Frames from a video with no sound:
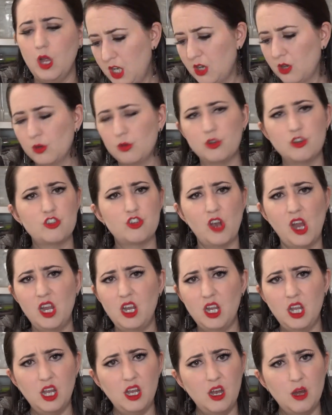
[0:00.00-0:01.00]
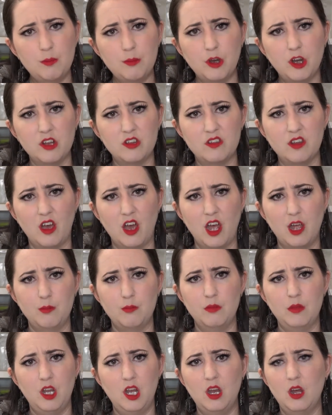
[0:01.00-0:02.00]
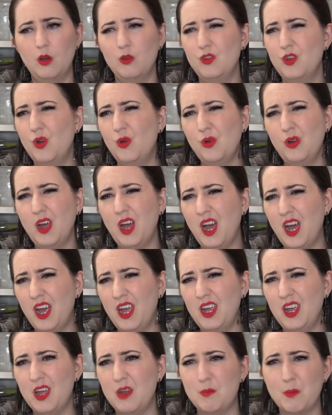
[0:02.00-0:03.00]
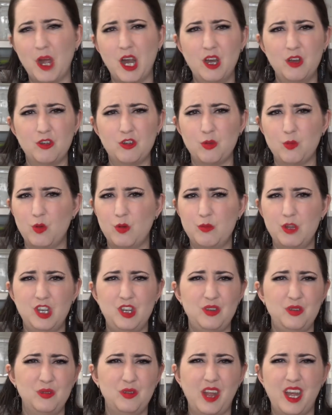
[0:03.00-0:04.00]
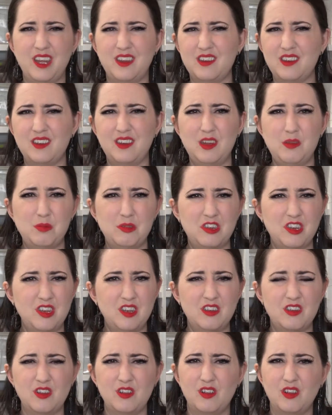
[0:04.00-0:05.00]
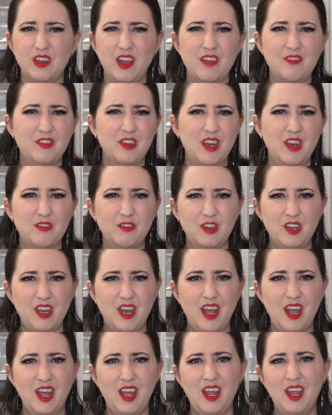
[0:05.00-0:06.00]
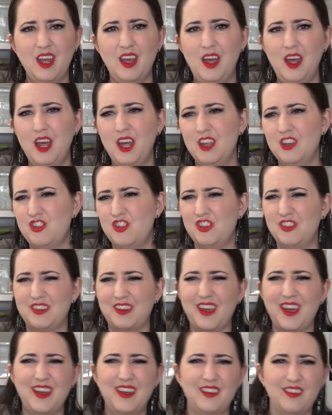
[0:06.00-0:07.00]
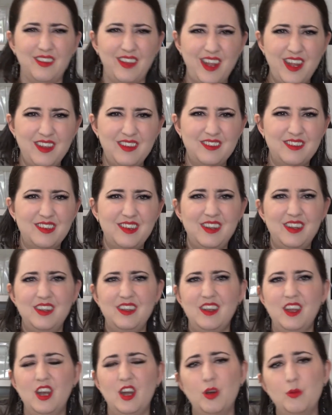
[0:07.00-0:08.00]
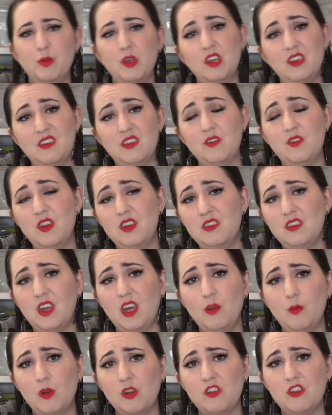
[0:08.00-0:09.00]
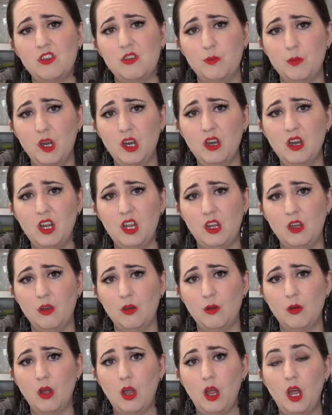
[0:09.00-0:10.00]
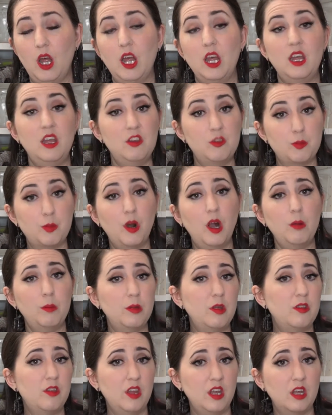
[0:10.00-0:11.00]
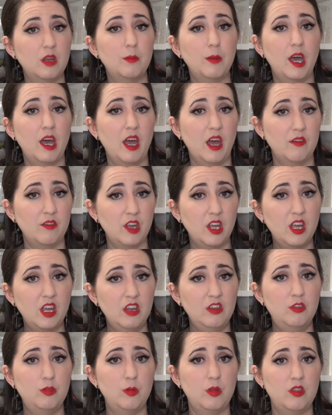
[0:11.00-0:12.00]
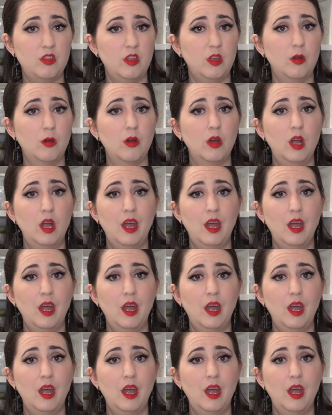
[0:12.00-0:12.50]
You know, try to get up on time. You know, no guy admires a woman who like sleeps in till 11 every day. She's kind of lazy, you know, because if this guy wants to marry you, he's probably thinking about having kids with you.